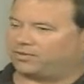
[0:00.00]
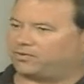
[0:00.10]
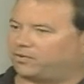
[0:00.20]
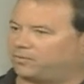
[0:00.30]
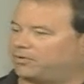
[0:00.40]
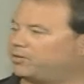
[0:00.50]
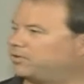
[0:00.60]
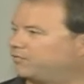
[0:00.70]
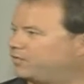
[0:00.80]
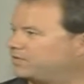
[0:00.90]
than throwing
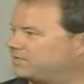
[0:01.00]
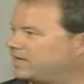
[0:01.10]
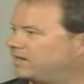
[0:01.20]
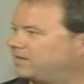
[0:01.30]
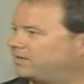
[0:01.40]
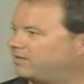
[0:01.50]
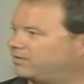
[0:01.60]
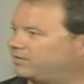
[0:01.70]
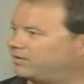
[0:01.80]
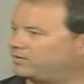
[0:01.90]
public funds at it,
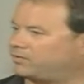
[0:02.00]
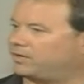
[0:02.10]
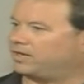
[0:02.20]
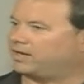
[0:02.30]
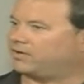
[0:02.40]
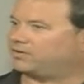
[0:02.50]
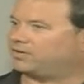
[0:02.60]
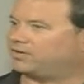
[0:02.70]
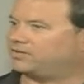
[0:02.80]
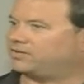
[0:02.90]
they're throwing it
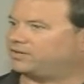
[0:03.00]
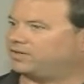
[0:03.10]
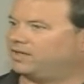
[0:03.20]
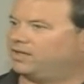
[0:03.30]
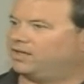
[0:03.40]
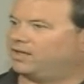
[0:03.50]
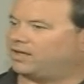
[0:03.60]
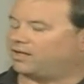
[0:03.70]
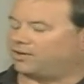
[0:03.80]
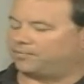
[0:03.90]
out there to the
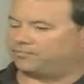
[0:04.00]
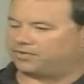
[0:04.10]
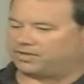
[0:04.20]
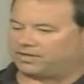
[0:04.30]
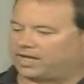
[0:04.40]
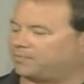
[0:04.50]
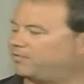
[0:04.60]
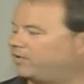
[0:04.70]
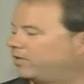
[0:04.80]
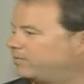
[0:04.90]

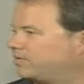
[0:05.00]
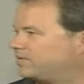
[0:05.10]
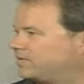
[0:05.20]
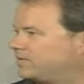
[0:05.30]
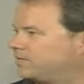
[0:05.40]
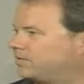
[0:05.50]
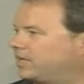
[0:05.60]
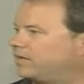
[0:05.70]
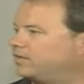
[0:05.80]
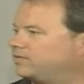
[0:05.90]
app developers and see
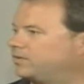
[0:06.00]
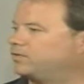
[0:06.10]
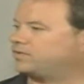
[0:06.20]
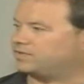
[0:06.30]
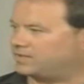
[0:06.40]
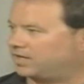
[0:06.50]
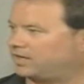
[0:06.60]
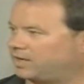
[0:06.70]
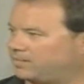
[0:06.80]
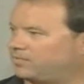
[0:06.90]
what solutions they
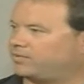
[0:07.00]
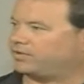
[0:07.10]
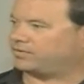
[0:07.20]
can come up with.